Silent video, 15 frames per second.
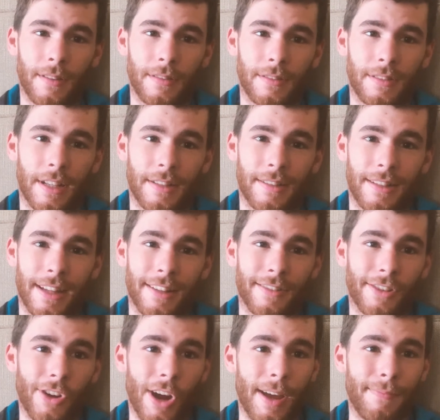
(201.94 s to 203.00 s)
Sends it to
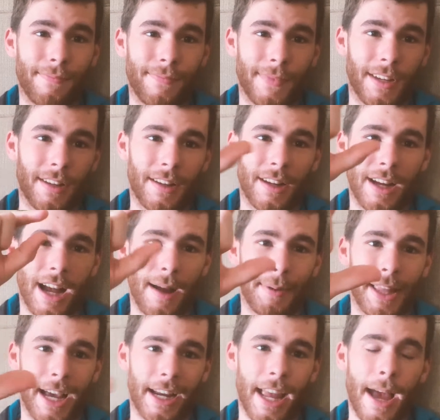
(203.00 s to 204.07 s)
Instagram, copy
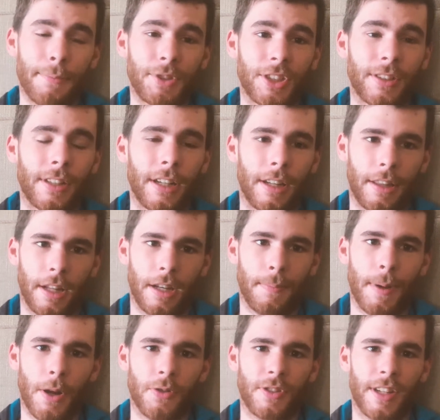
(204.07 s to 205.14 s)
that caption, then you
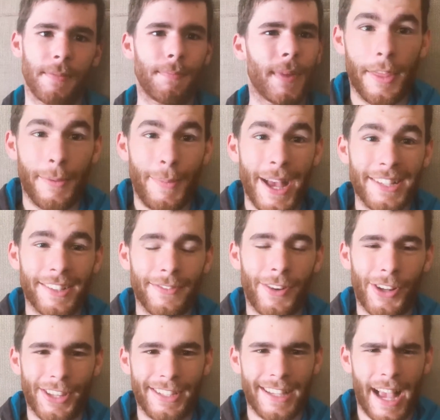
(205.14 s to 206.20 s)
post it. The best of
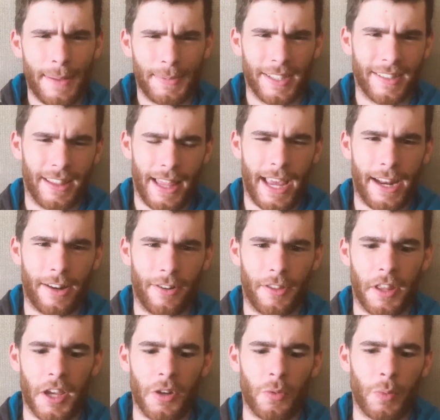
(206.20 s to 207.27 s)
all these apps is Later,
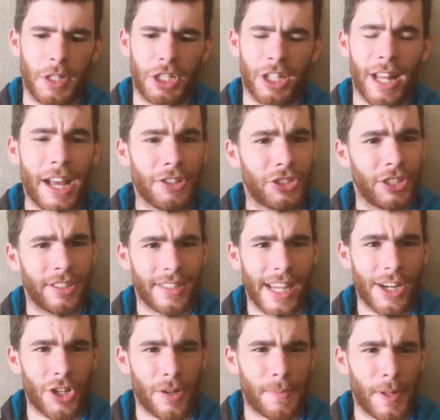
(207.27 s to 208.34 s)
though, which allows you to
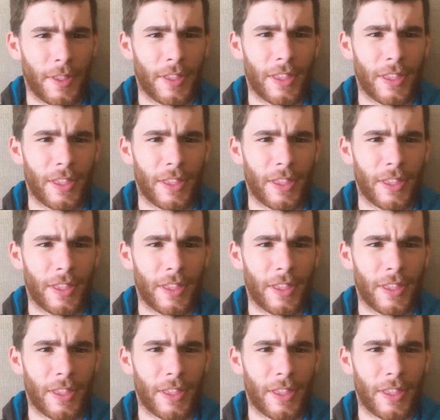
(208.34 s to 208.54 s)
schedule up to